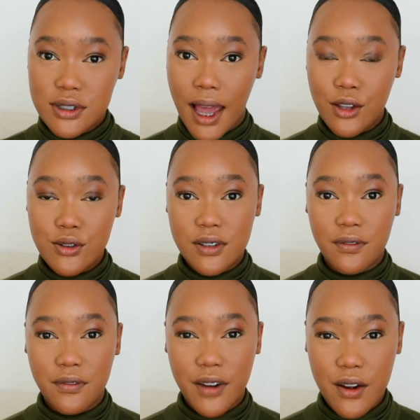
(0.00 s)
I use a
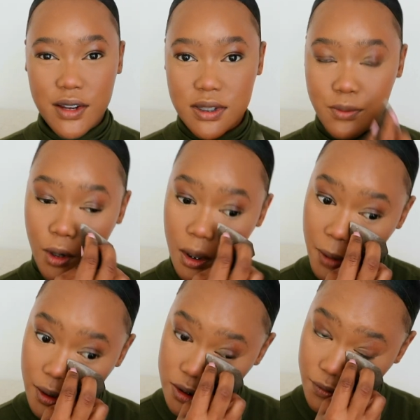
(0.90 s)
very small
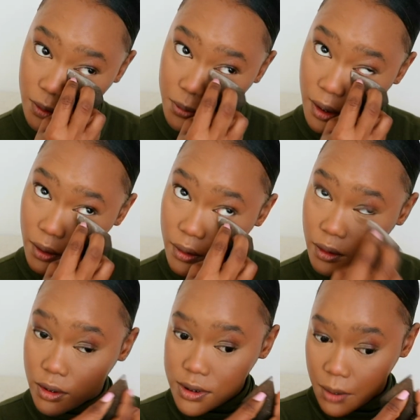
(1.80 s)
amount of the
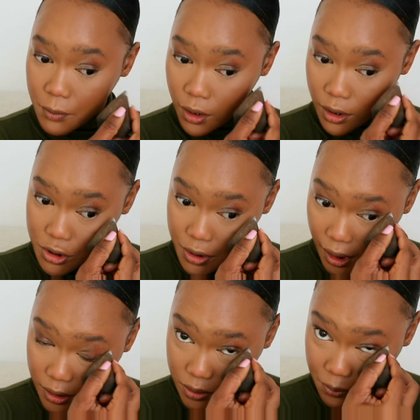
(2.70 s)
powder because I'm not
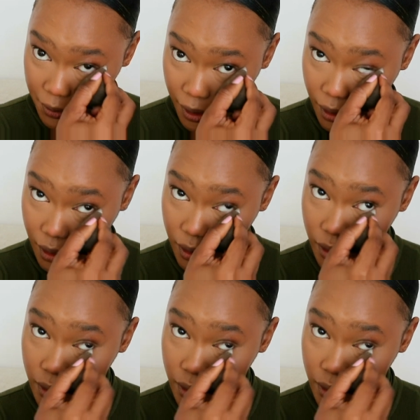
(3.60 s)
trying to bake.